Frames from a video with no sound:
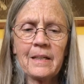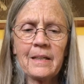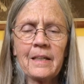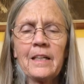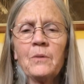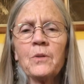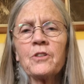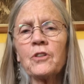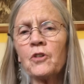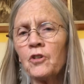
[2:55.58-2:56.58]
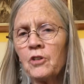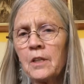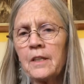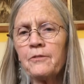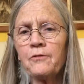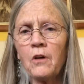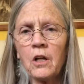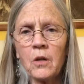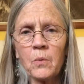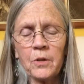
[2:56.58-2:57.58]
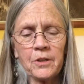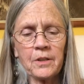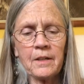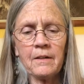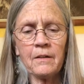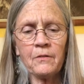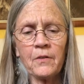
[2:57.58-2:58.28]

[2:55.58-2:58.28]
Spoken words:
He was an early follower of